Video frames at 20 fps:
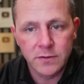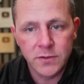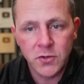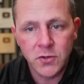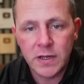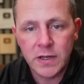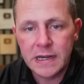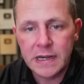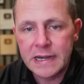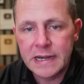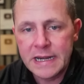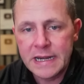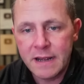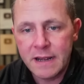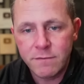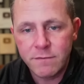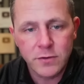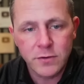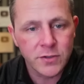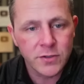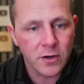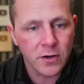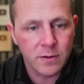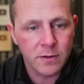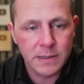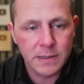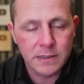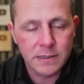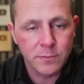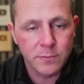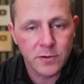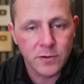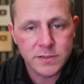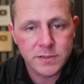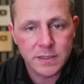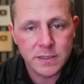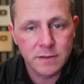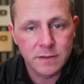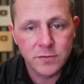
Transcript: You can never talk about the person.